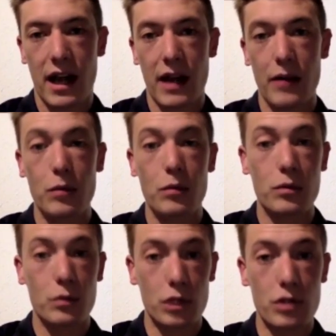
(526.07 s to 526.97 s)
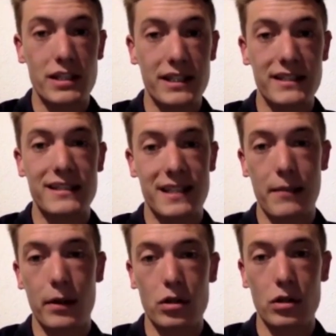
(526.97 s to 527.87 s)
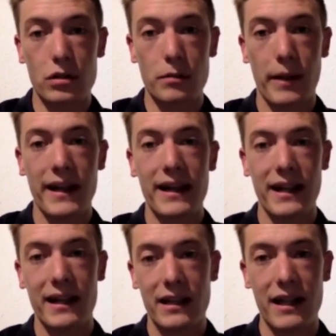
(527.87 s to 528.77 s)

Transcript: And using typical banking